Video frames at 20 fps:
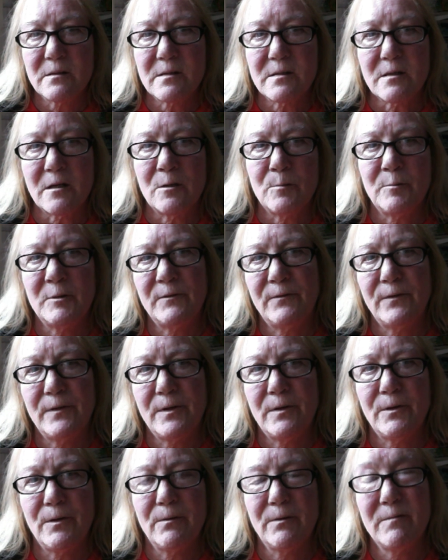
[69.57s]
sober
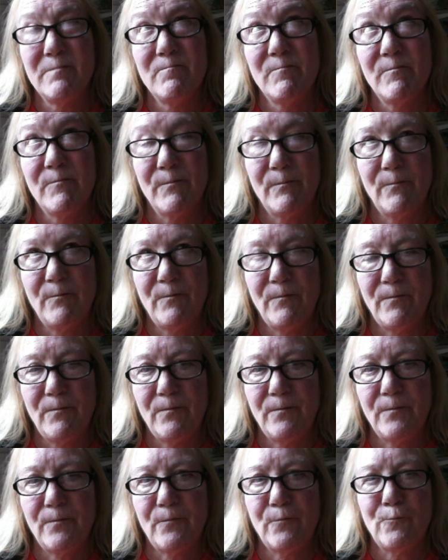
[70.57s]
for
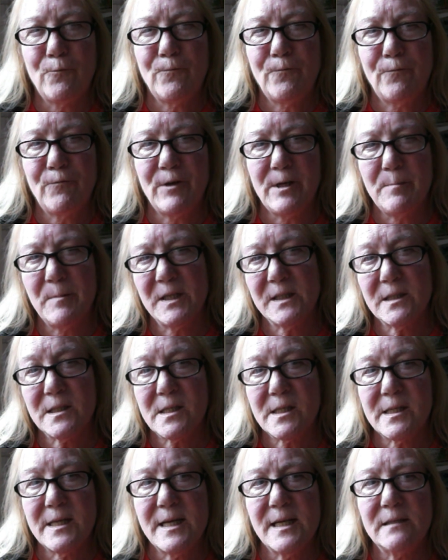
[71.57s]
3 months
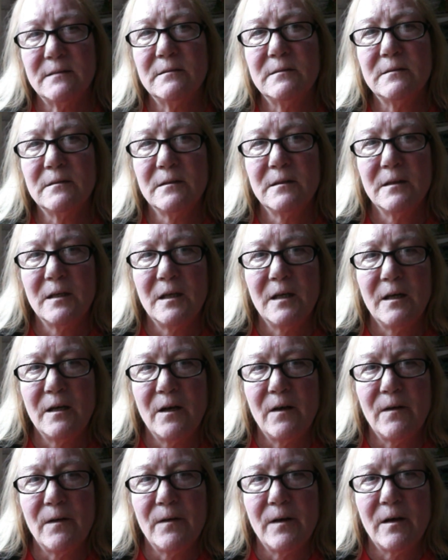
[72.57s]
now,
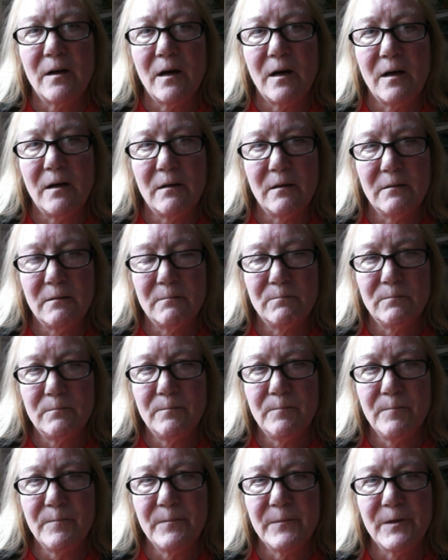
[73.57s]

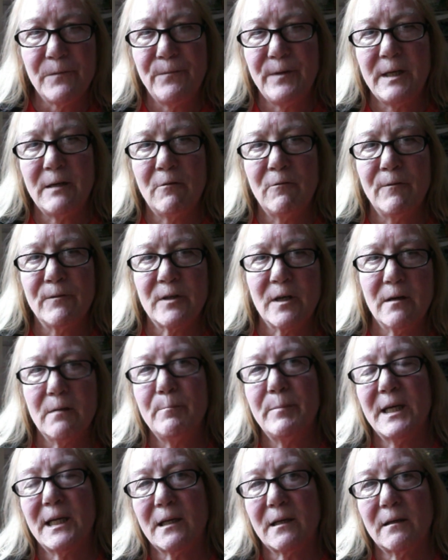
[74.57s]
the fear of
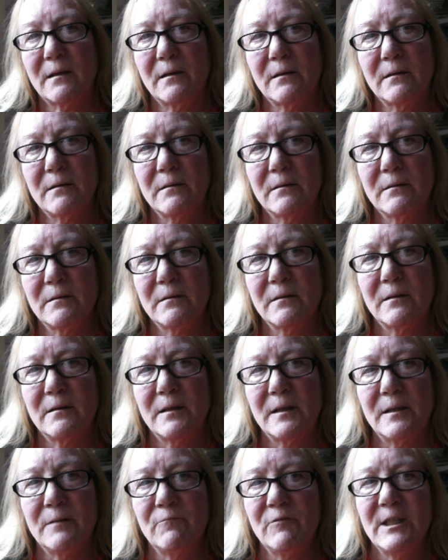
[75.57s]
going back
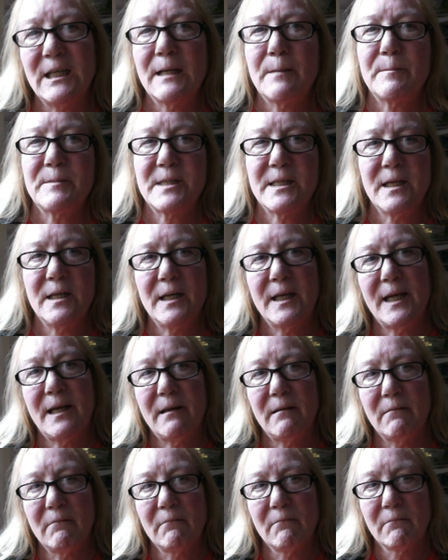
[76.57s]
and relapsing
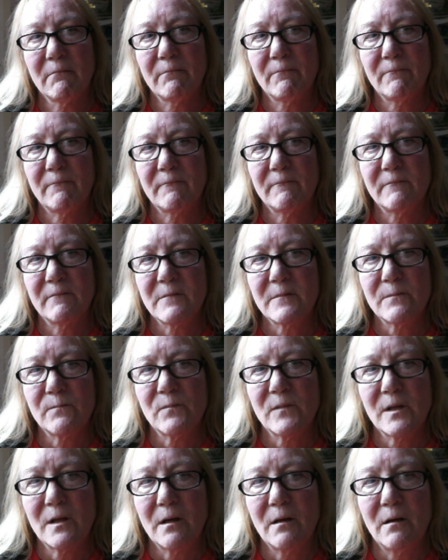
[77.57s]
again.
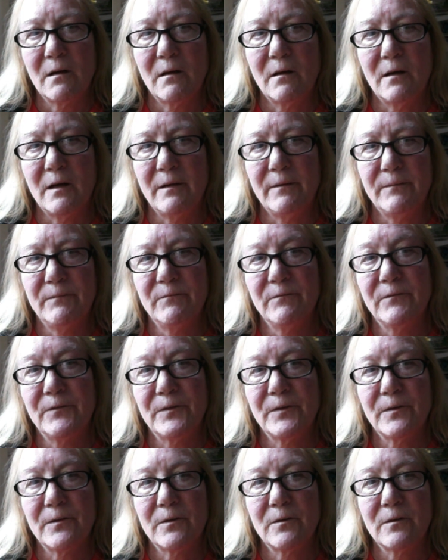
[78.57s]
And
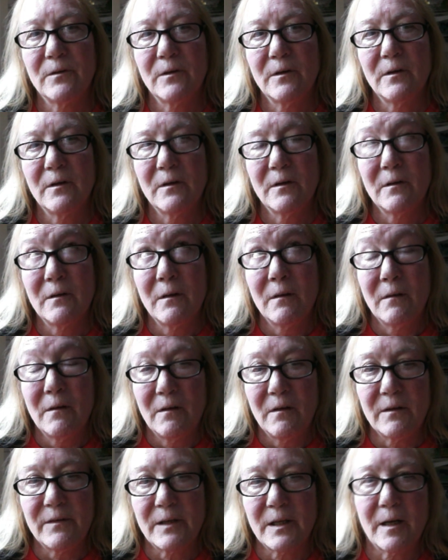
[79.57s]

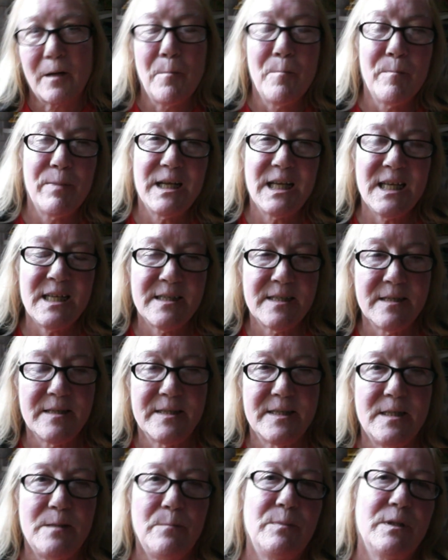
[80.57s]
the
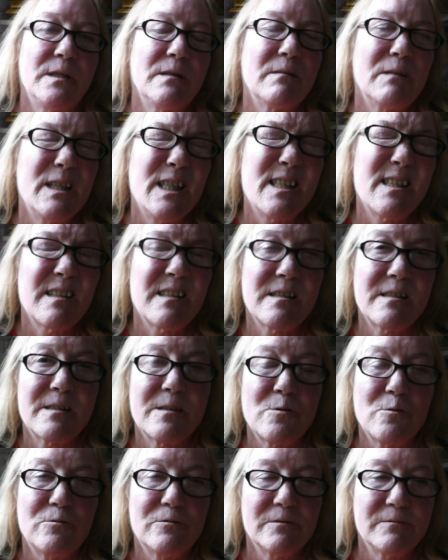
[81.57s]
complacency bit is
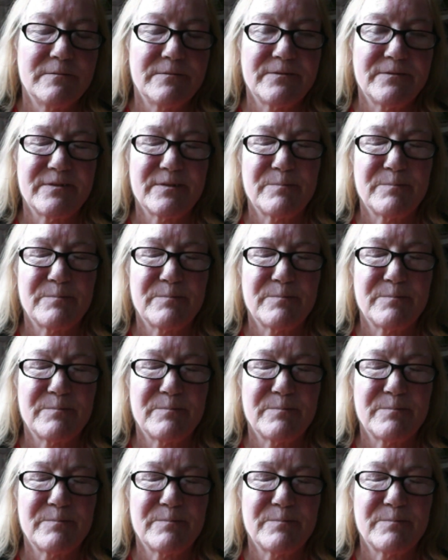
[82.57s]
sort of